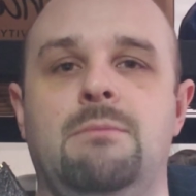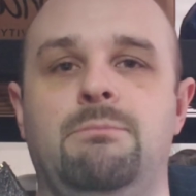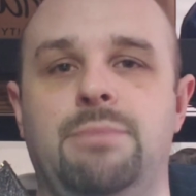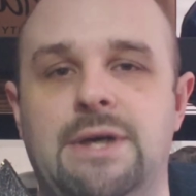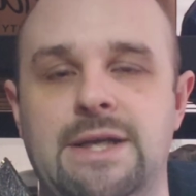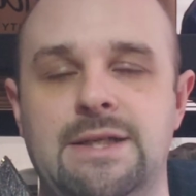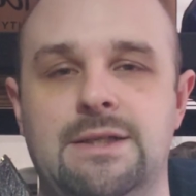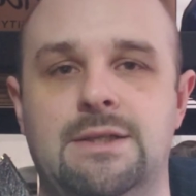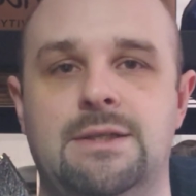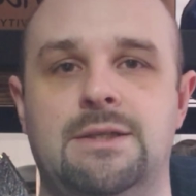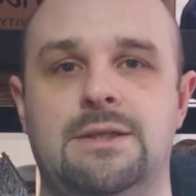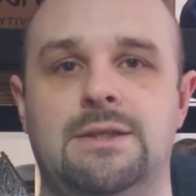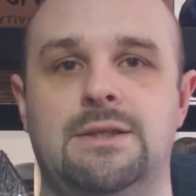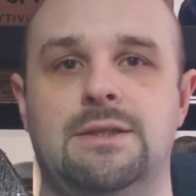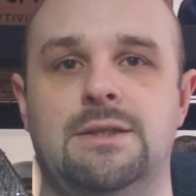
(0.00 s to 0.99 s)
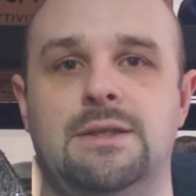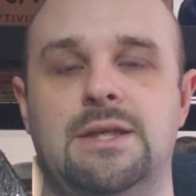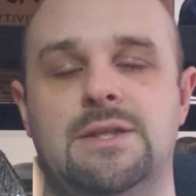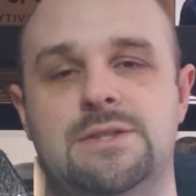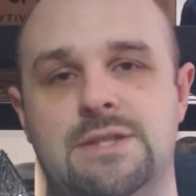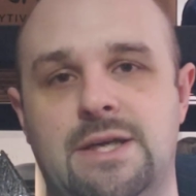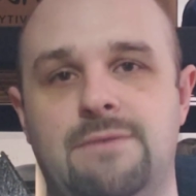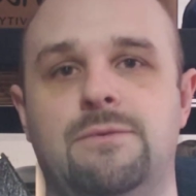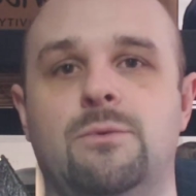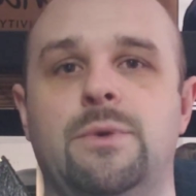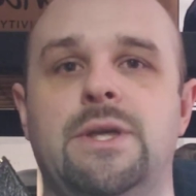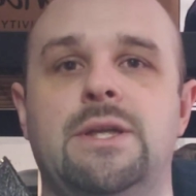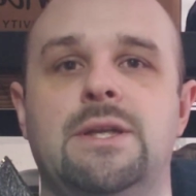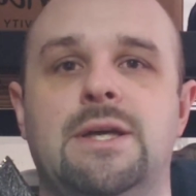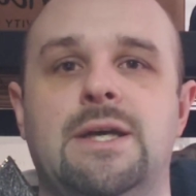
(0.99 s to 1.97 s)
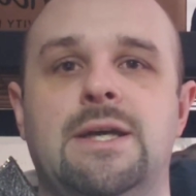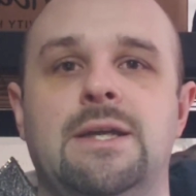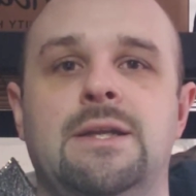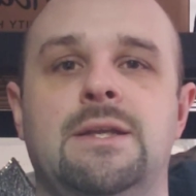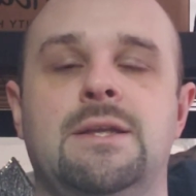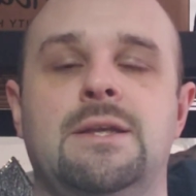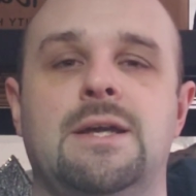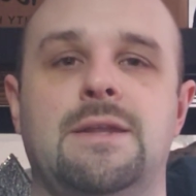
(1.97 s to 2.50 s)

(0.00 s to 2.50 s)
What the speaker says: But it's time for week 9.